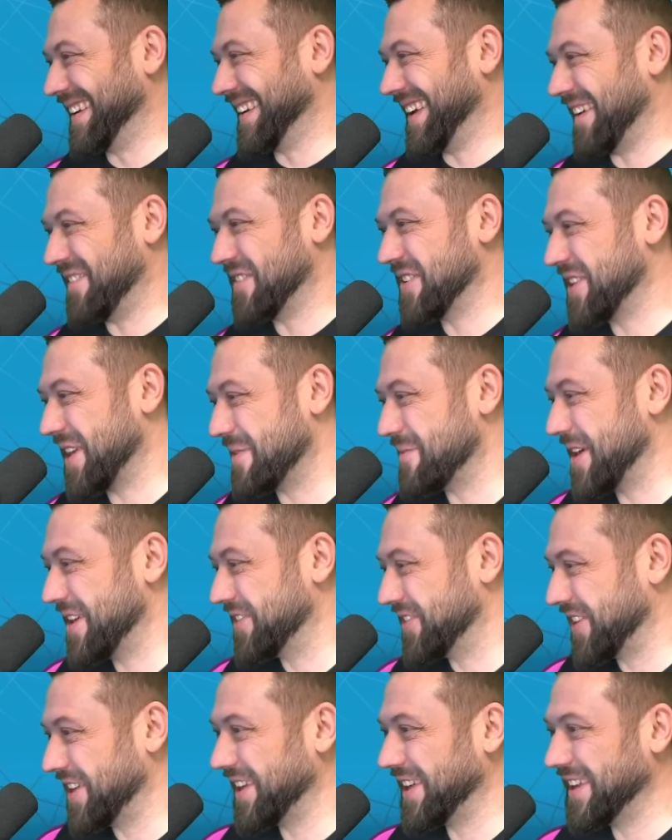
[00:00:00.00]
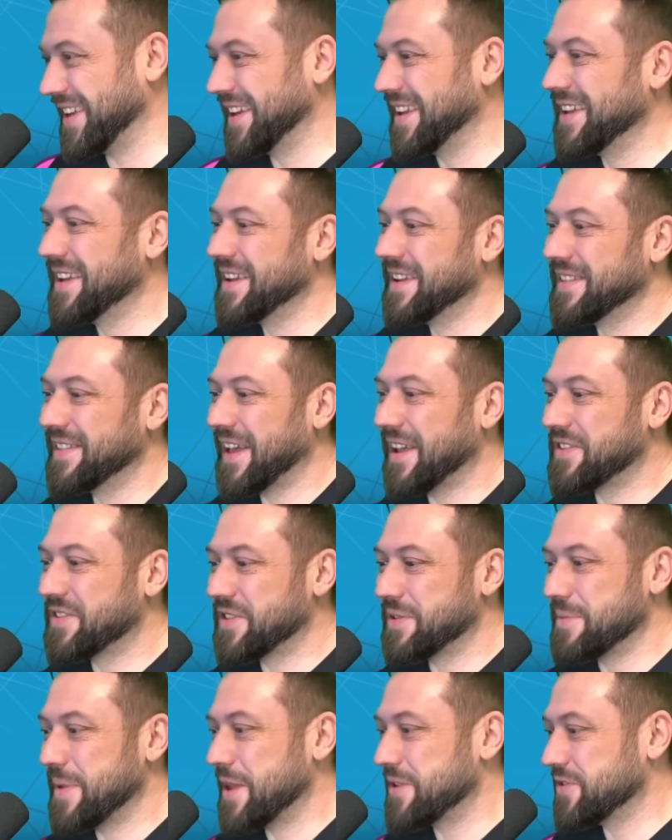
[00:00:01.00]
every time I see it.
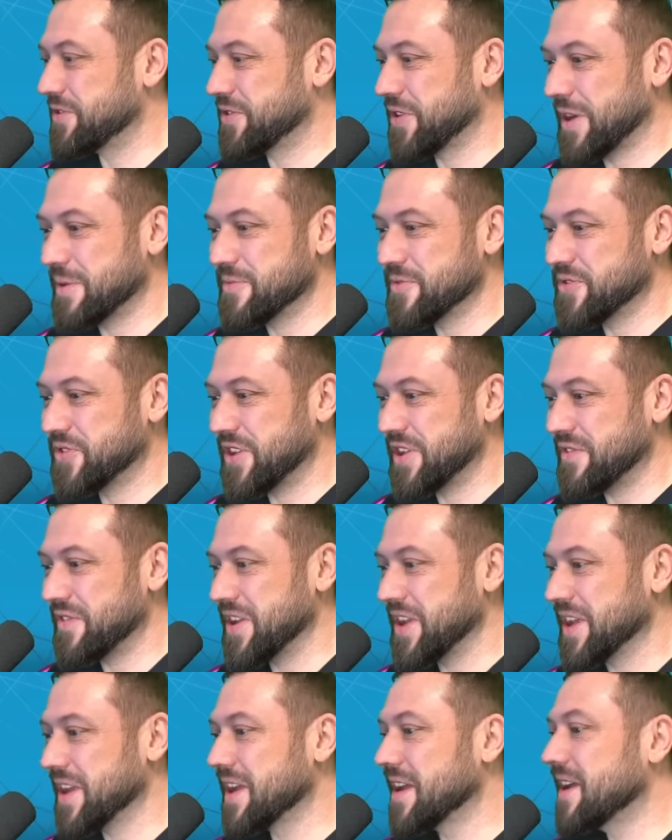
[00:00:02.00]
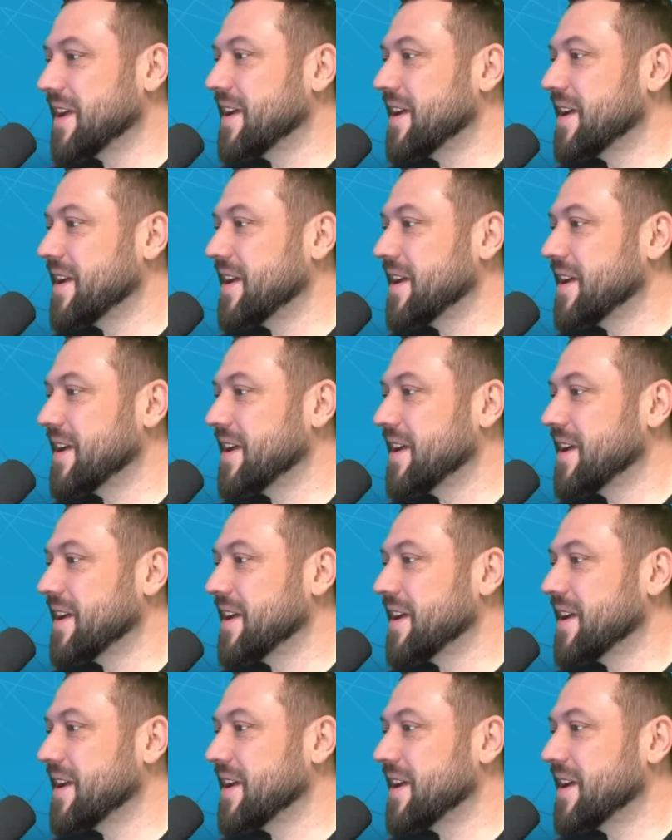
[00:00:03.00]
That's the message I'm receiving.